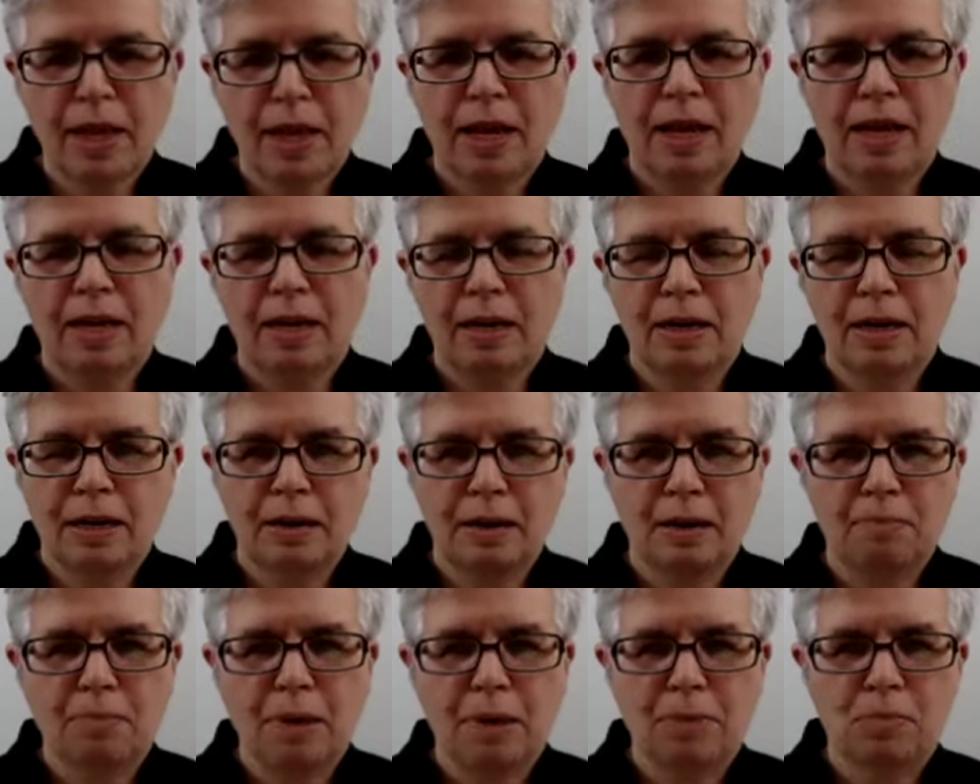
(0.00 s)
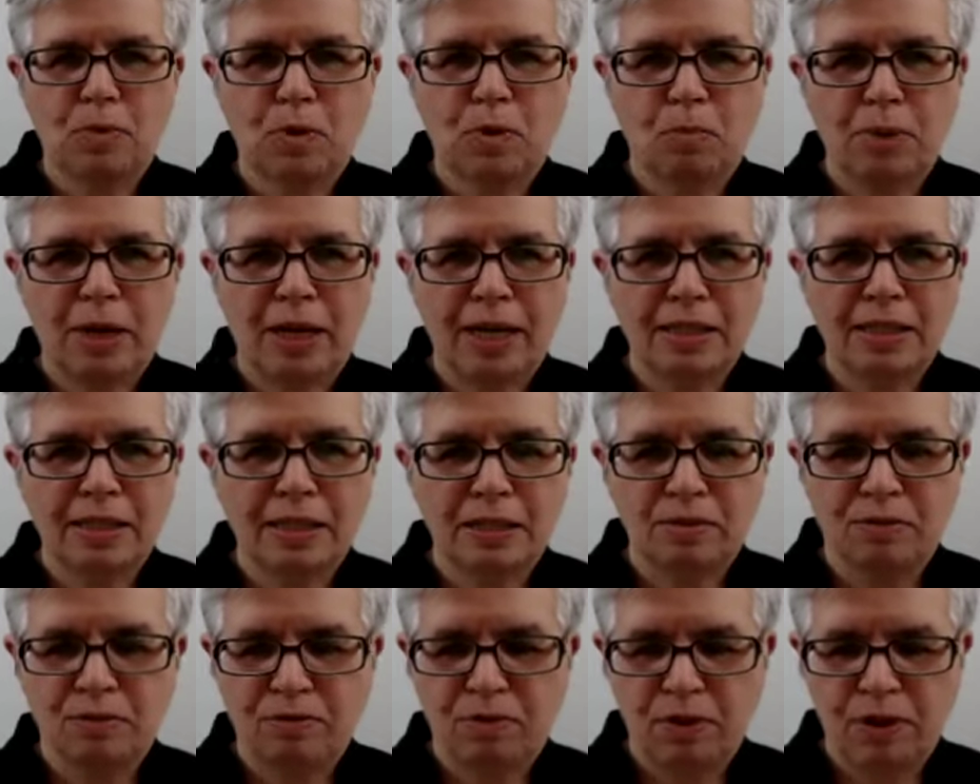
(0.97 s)
uh, a bit more pleasant
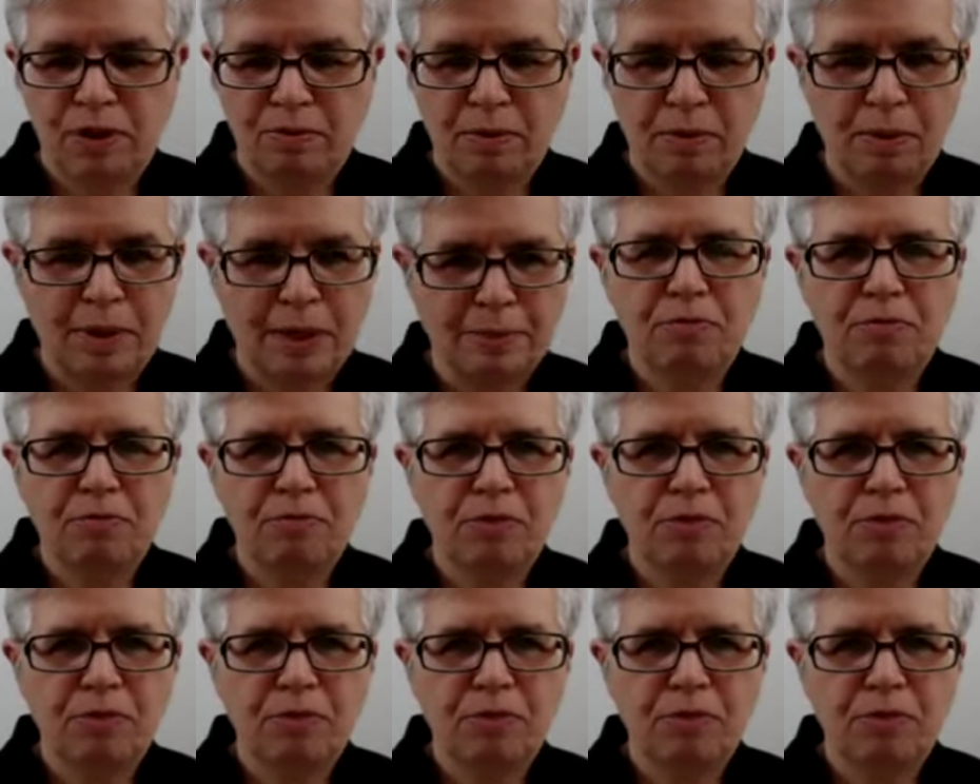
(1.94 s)
for everyone.